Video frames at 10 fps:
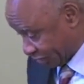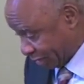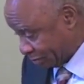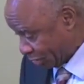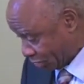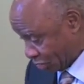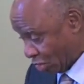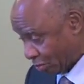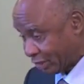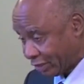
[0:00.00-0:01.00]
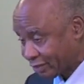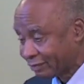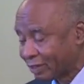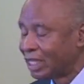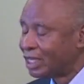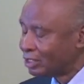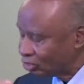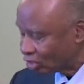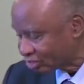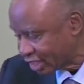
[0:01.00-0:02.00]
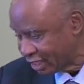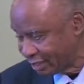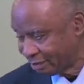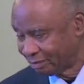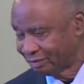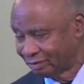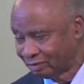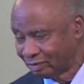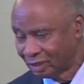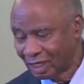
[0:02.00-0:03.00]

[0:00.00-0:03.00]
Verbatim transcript: me, you know me. This is just tell Him Amen.